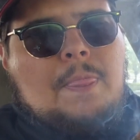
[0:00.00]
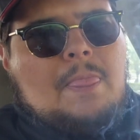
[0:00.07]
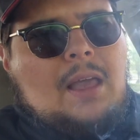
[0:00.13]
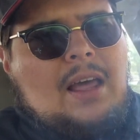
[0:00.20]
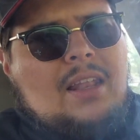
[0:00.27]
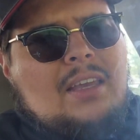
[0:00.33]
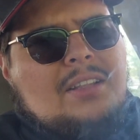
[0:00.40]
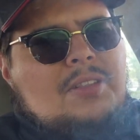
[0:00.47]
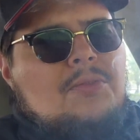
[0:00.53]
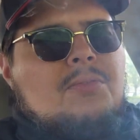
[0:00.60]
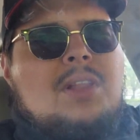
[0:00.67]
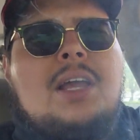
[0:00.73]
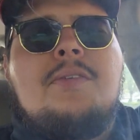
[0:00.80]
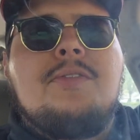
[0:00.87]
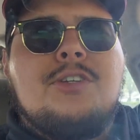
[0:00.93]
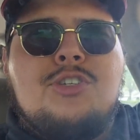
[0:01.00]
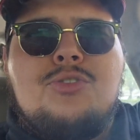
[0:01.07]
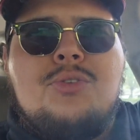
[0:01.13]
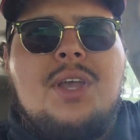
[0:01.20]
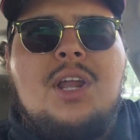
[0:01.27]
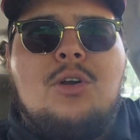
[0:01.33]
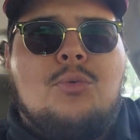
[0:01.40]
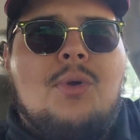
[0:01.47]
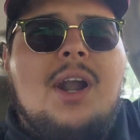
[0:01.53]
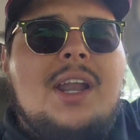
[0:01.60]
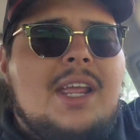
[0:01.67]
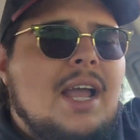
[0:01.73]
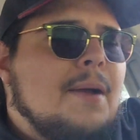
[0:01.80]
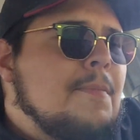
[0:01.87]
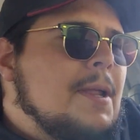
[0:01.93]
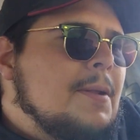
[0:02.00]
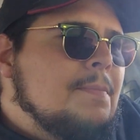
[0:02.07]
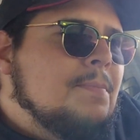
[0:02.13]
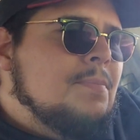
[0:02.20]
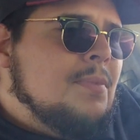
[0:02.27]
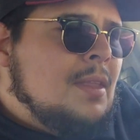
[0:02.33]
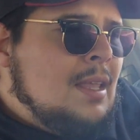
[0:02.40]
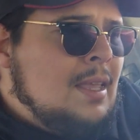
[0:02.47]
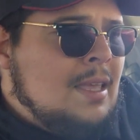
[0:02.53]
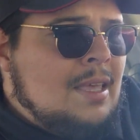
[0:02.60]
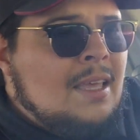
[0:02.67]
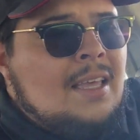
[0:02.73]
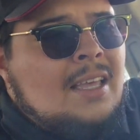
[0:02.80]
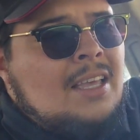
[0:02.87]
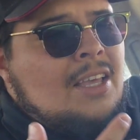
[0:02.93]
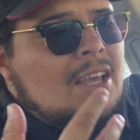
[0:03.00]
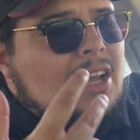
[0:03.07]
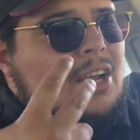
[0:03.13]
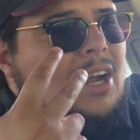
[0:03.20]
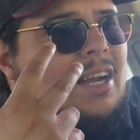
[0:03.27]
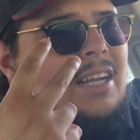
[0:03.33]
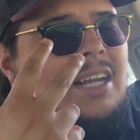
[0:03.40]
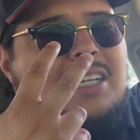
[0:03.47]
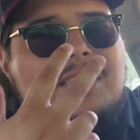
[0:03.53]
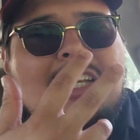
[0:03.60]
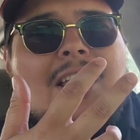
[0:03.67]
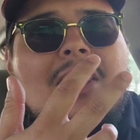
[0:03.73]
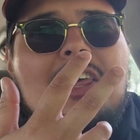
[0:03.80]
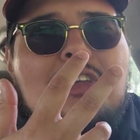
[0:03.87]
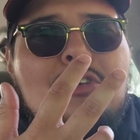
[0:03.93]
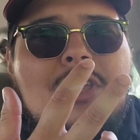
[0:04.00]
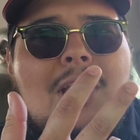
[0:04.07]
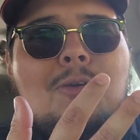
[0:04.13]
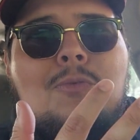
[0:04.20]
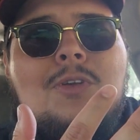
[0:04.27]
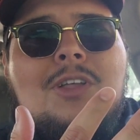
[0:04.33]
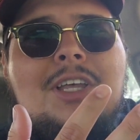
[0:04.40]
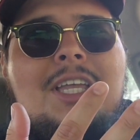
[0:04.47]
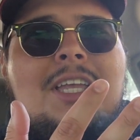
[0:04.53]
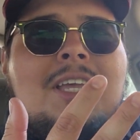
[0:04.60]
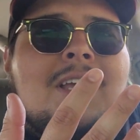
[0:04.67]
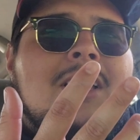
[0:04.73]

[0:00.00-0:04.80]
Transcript: I like the flavors you get already. I mean, I say that you can't really